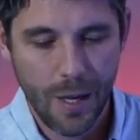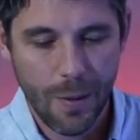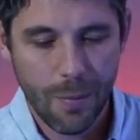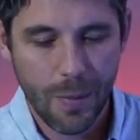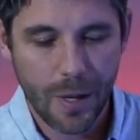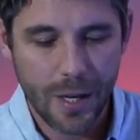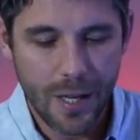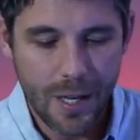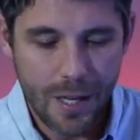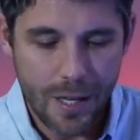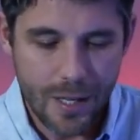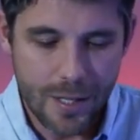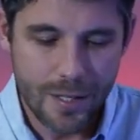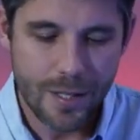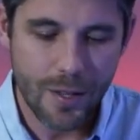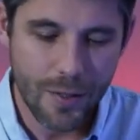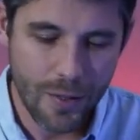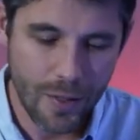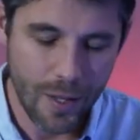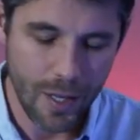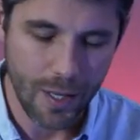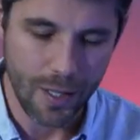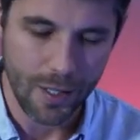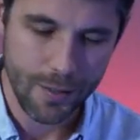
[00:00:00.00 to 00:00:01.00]
But here's the
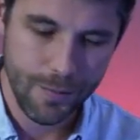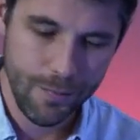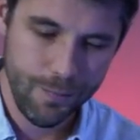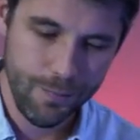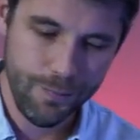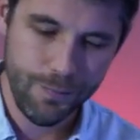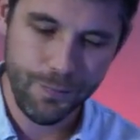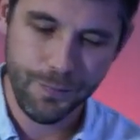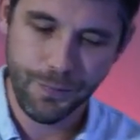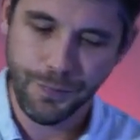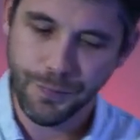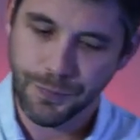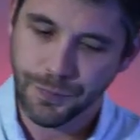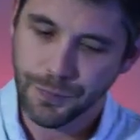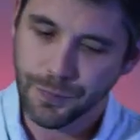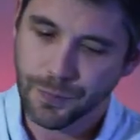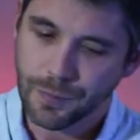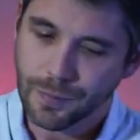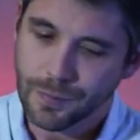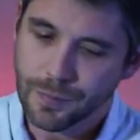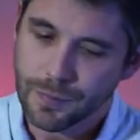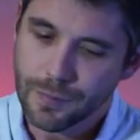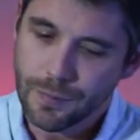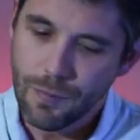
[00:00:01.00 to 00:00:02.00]
thing.
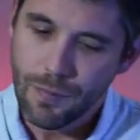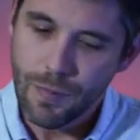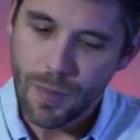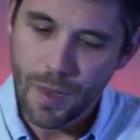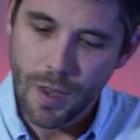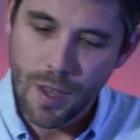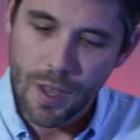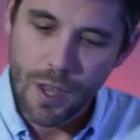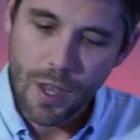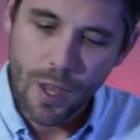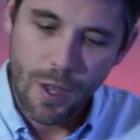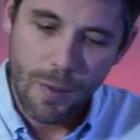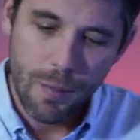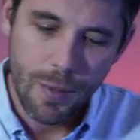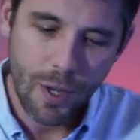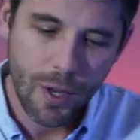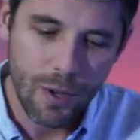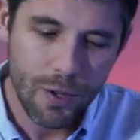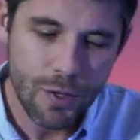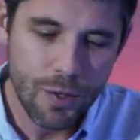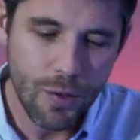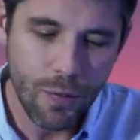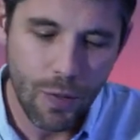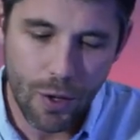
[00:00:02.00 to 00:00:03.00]

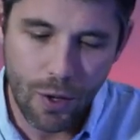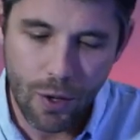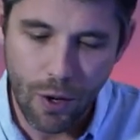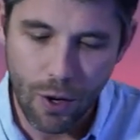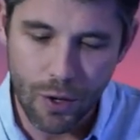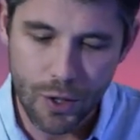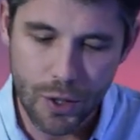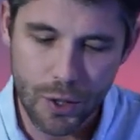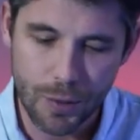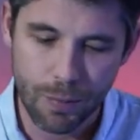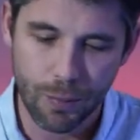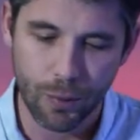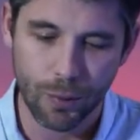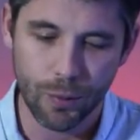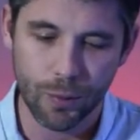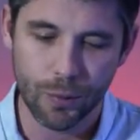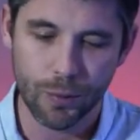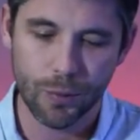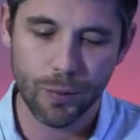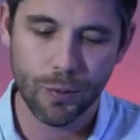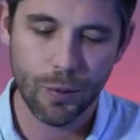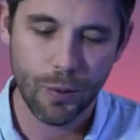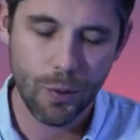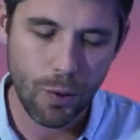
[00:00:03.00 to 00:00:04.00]
Because of the
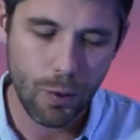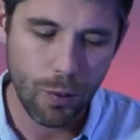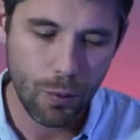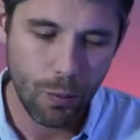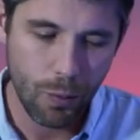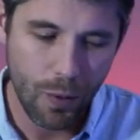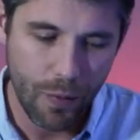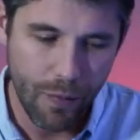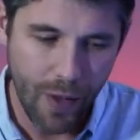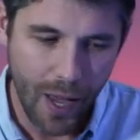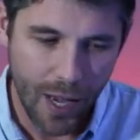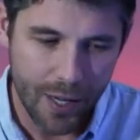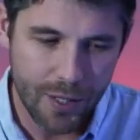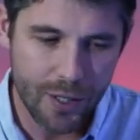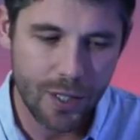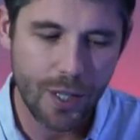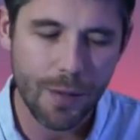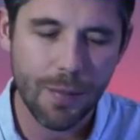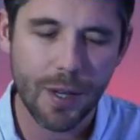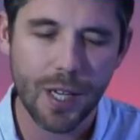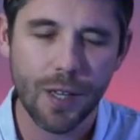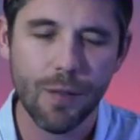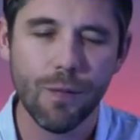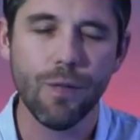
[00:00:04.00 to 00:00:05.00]
gospel, we've
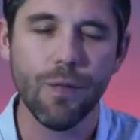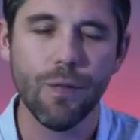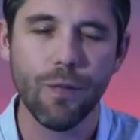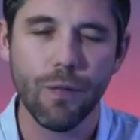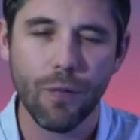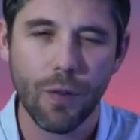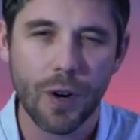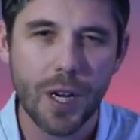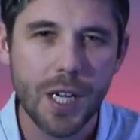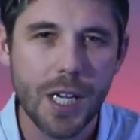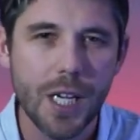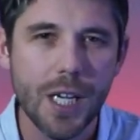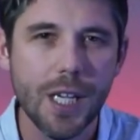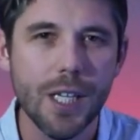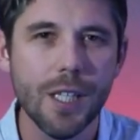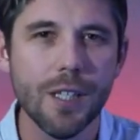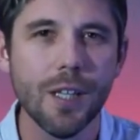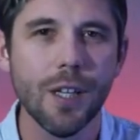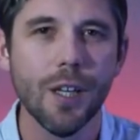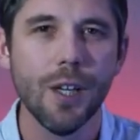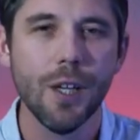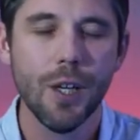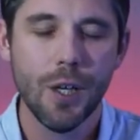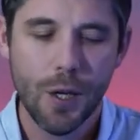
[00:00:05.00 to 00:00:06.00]
actually been freed
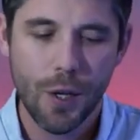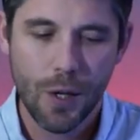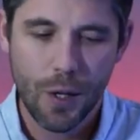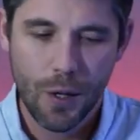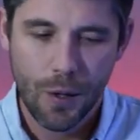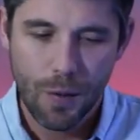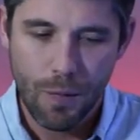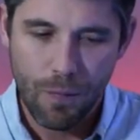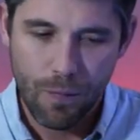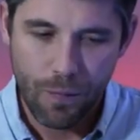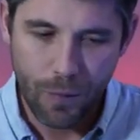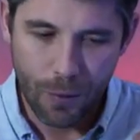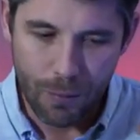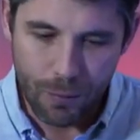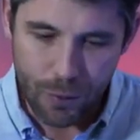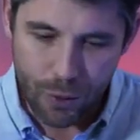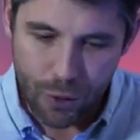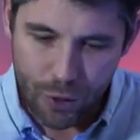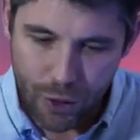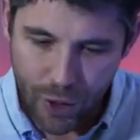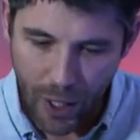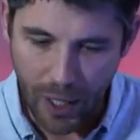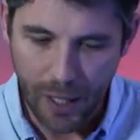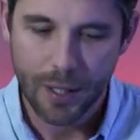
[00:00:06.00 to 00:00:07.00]

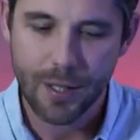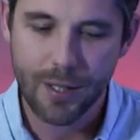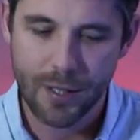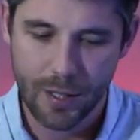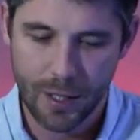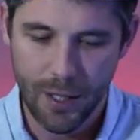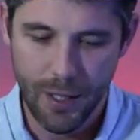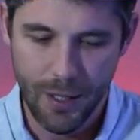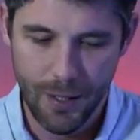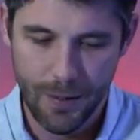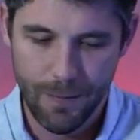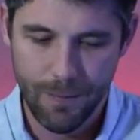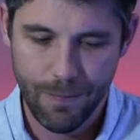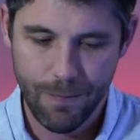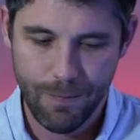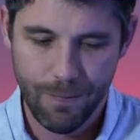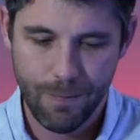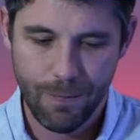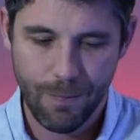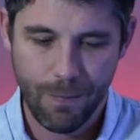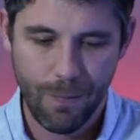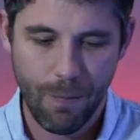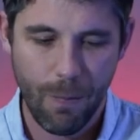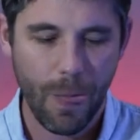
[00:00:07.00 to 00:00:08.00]
from jealousy.
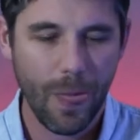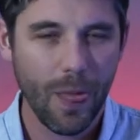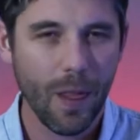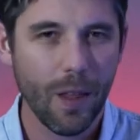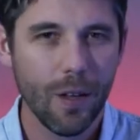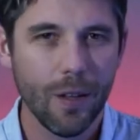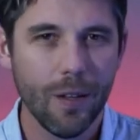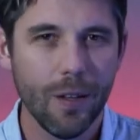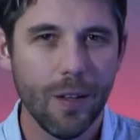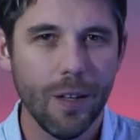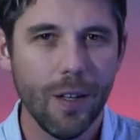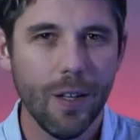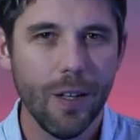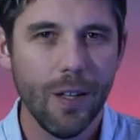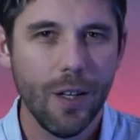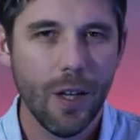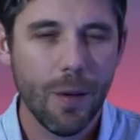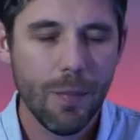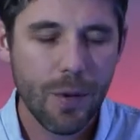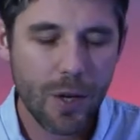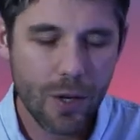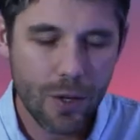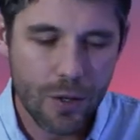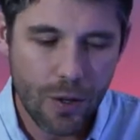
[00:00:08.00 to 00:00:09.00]

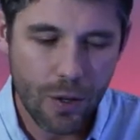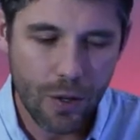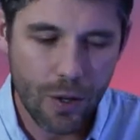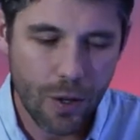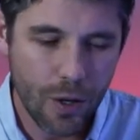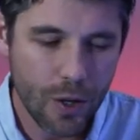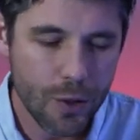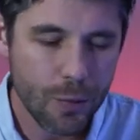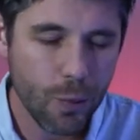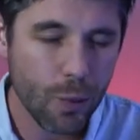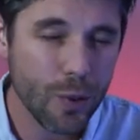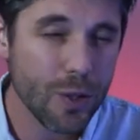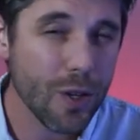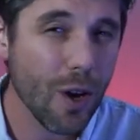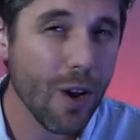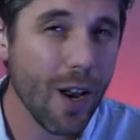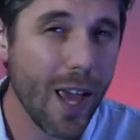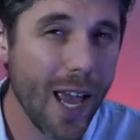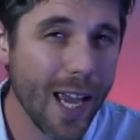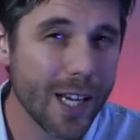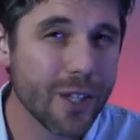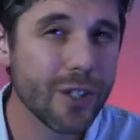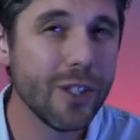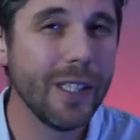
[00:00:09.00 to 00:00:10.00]
And because of the gospel, we don't
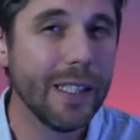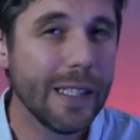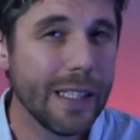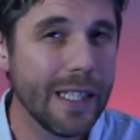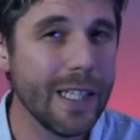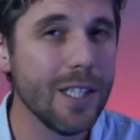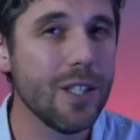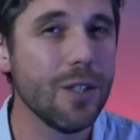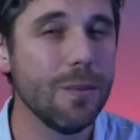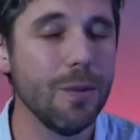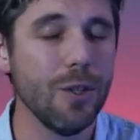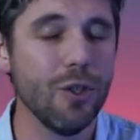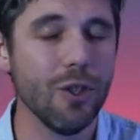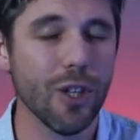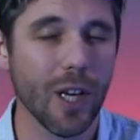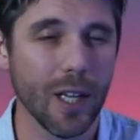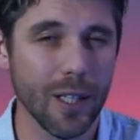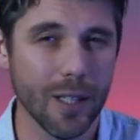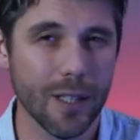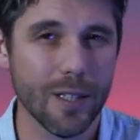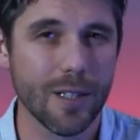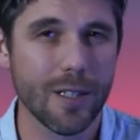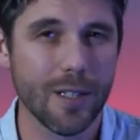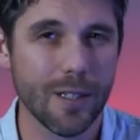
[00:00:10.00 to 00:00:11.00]
actually need to be
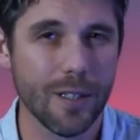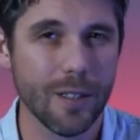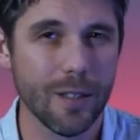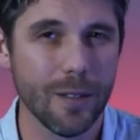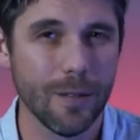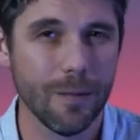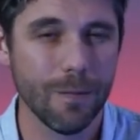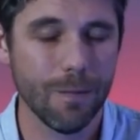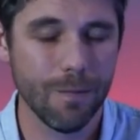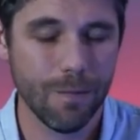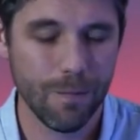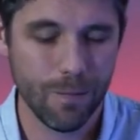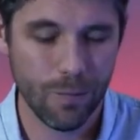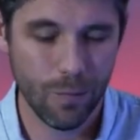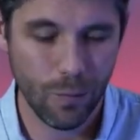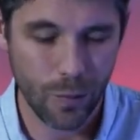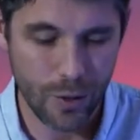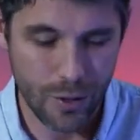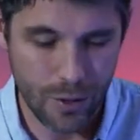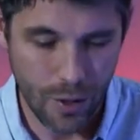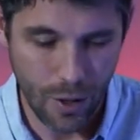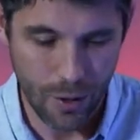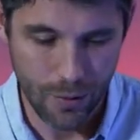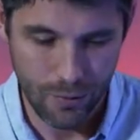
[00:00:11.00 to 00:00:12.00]
jealous.
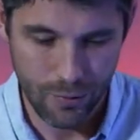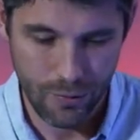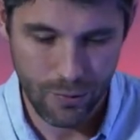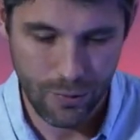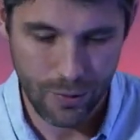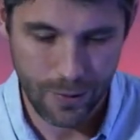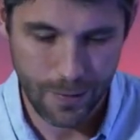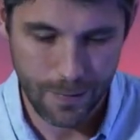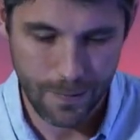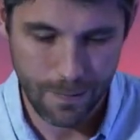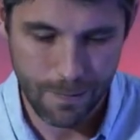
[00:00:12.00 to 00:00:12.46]
We don't.